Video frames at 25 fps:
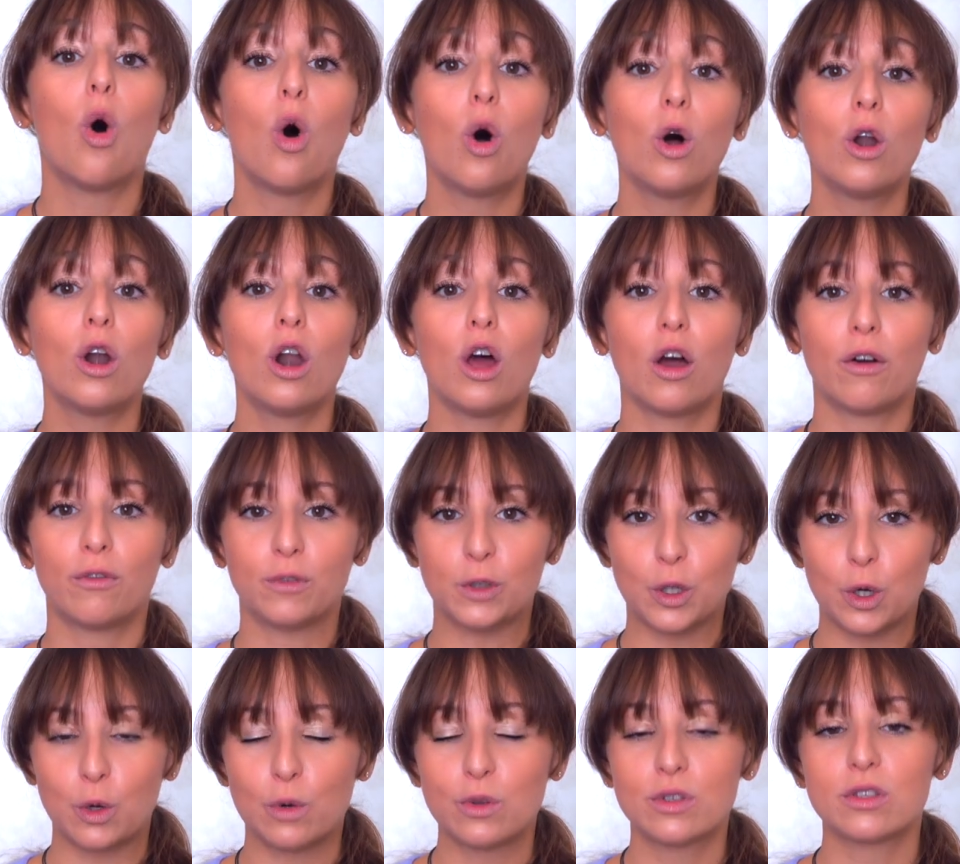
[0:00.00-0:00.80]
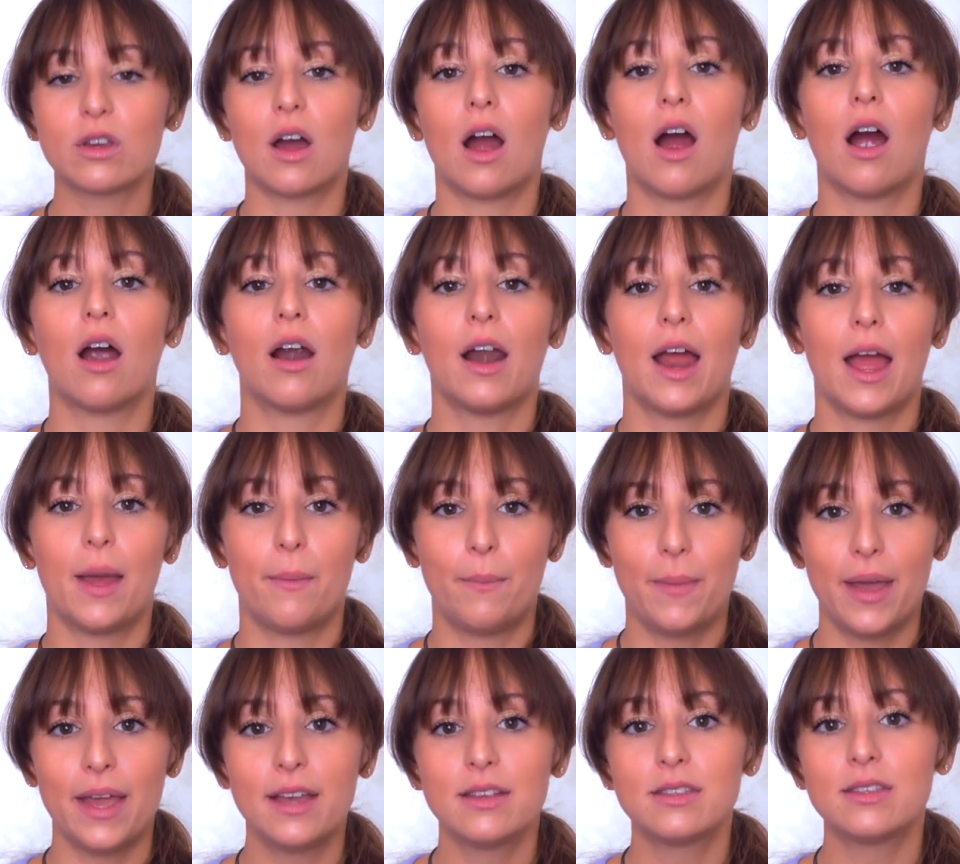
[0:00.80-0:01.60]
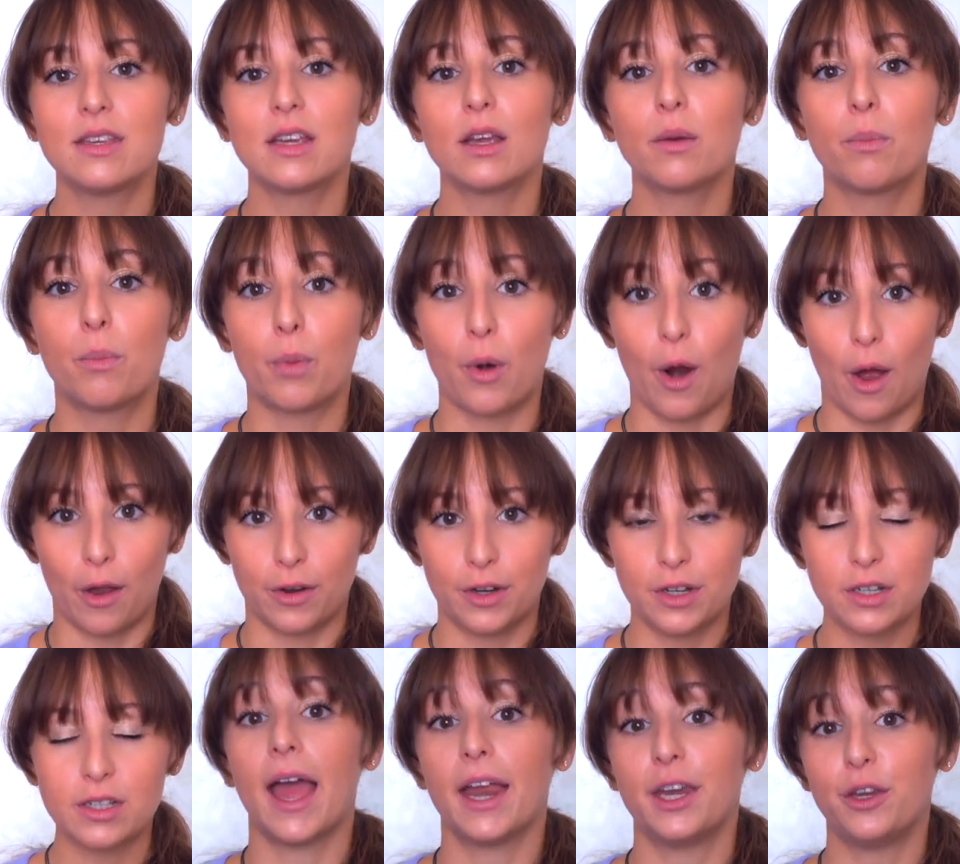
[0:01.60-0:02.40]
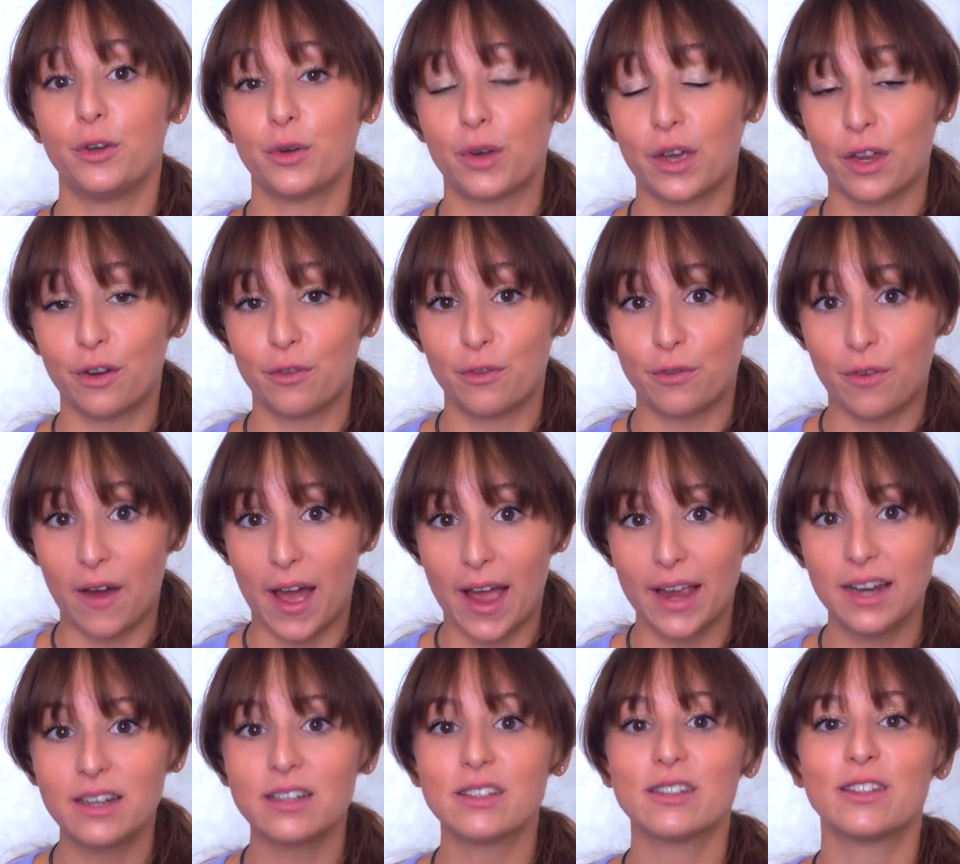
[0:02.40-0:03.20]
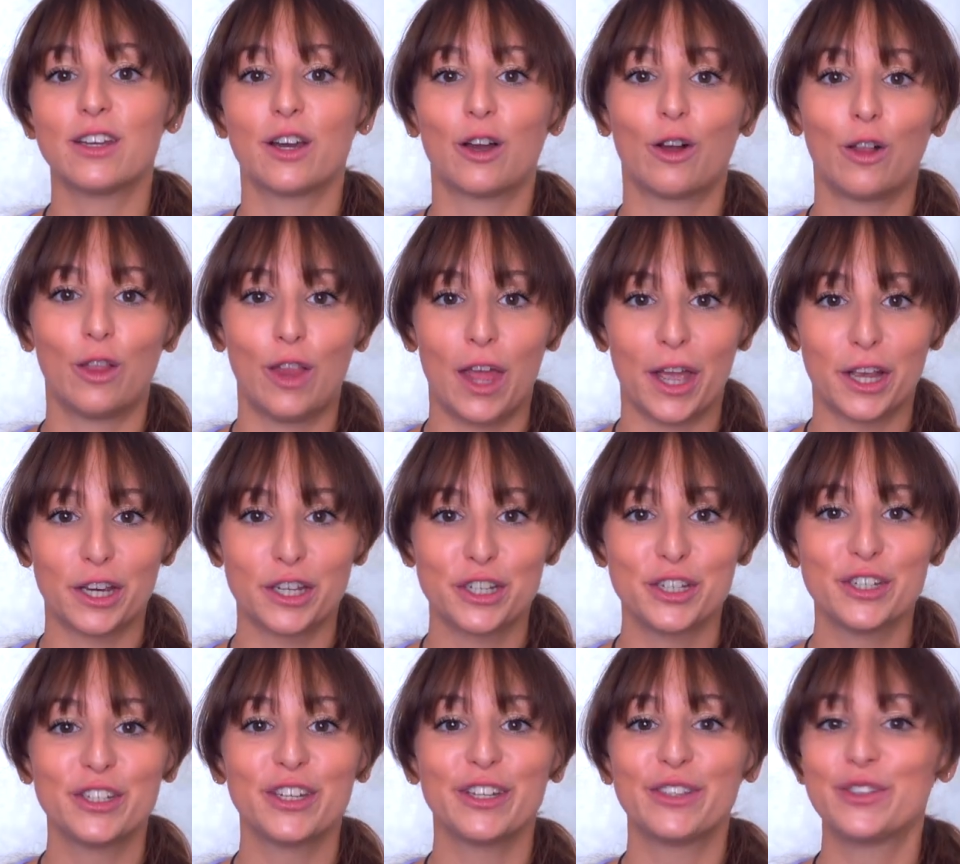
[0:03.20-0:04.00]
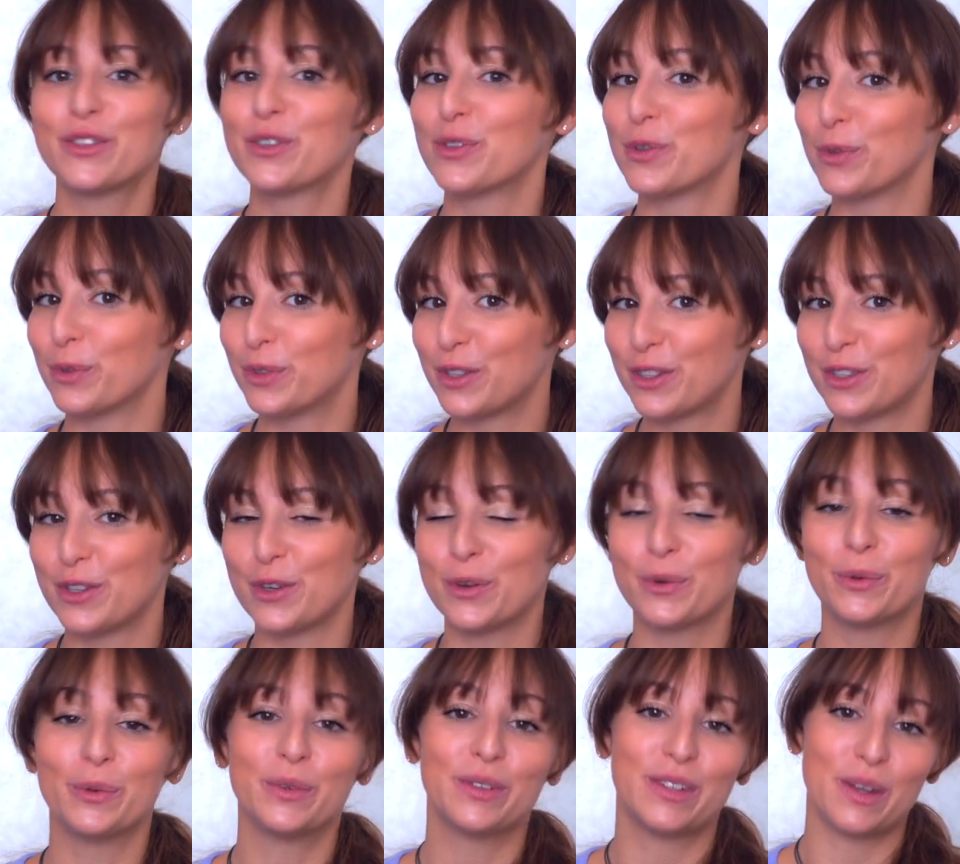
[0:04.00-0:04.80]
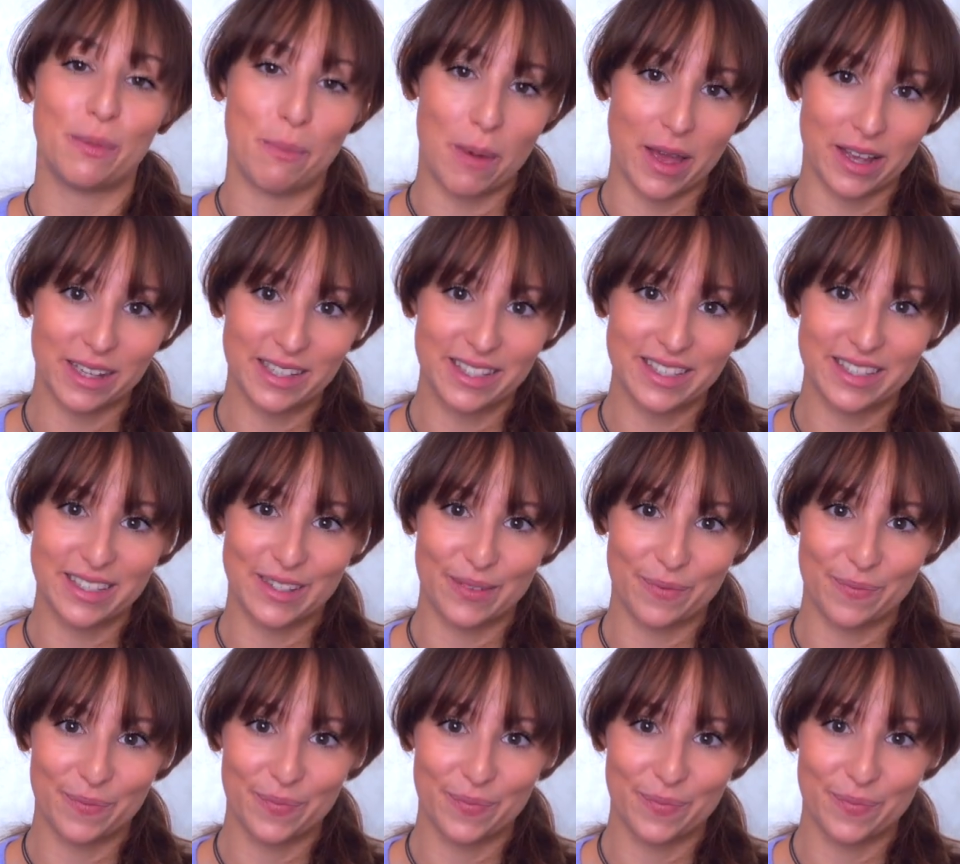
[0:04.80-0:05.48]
All of those are amazing products, and you can find the collection that suits you the best.